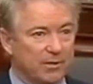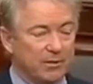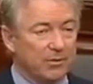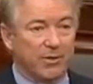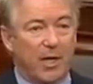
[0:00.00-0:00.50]

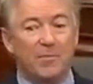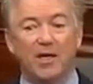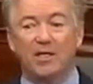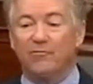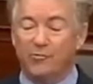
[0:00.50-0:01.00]
Look, I'm
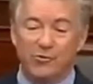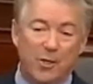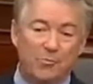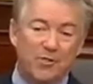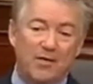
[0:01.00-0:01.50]
not even for
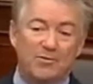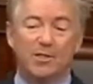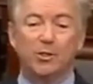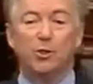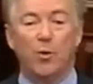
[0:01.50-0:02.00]

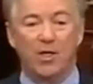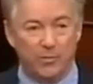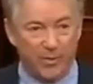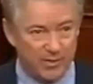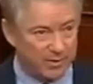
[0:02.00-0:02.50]
subsidizing U.S.
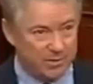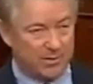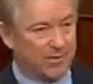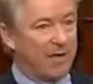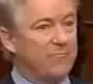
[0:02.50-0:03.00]

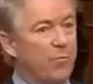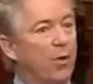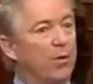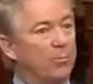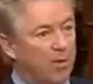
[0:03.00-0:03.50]
businesses. I'm
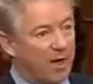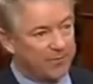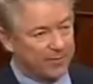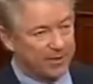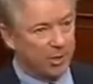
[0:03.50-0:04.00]
for
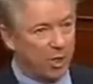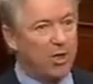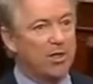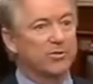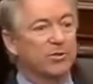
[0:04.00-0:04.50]
profit and
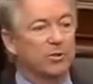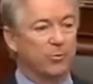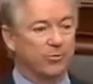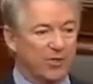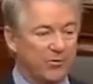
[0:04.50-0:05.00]
loss.
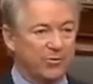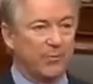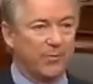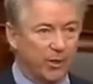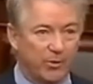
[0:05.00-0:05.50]
You sell
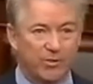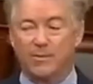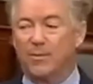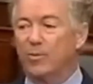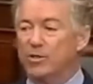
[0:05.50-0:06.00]
something good that
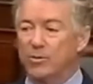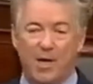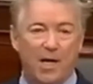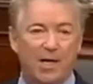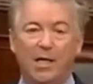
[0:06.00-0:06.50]
somebody wants to
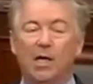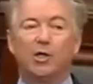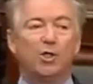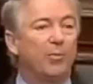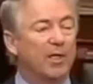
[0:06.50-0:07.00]
buy,
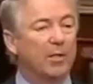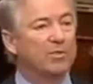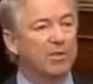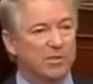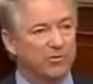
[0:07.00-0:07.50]
you become
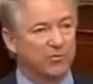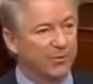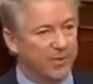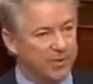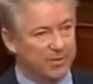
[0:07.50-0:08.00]
successful
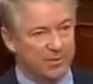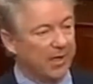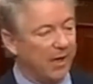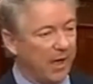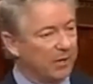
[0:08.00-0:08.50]
in business.
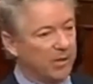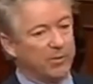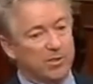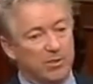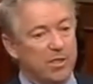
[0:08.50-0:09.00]
I don't think
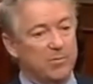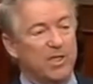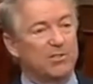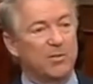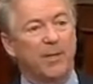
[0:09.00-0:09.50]
we should
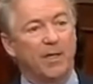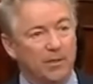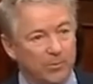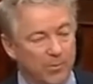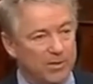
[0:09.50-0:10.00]
subsidize
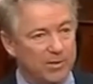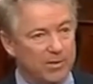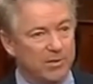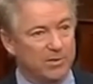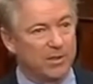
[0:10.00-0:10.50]
American
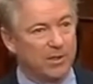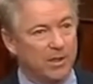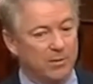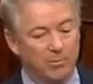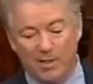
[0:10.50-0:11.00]
businesses.
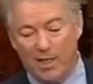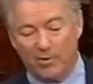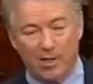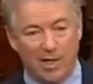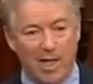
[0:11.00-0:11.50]
But now
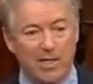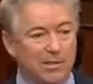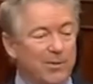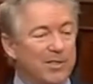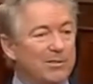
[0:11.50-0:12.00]
they're not
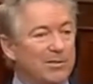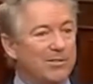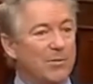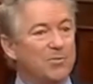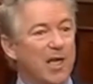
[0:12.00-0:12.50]
asking me just to
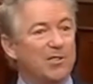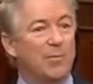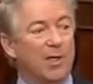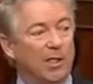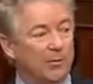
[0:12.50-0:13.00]
subsidize
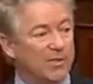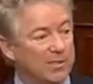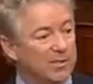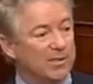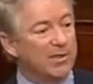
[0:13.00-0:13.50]
American
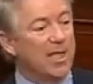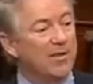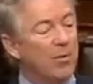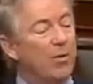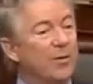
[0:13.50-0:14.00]
businesses.
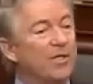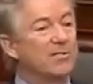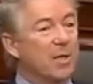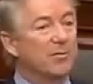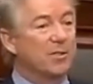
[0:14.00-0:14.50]
They want me to
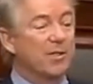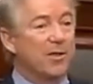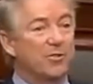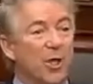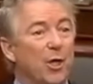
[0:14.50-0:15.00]

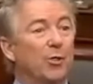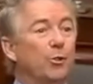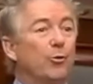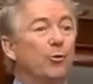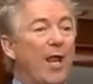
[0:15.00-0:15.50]
subsidize
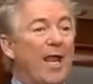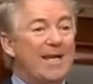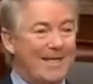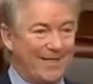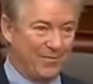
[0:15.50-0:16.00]

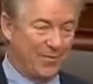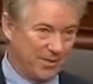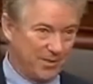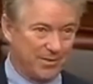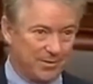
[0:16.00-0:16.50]
Ukrainian
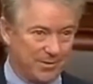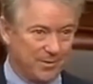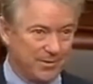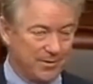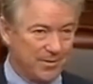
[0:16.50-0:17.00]

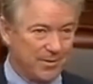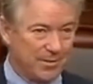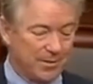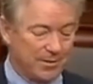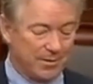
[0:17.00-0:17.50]
businesses.
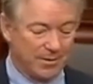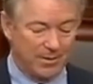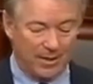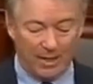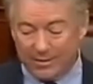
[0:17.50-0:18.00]

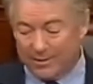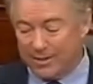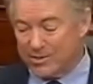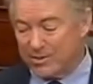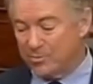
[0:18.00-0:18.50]
I think
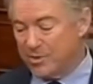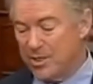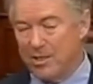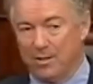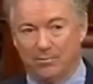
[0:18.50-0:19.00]
that's
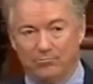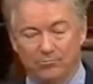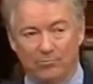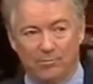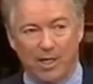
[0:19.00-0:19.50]
obscene.
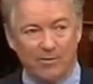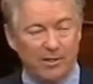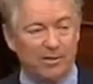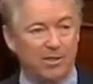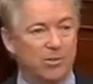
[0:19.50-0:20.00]
I
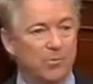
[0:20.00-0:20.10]
think that's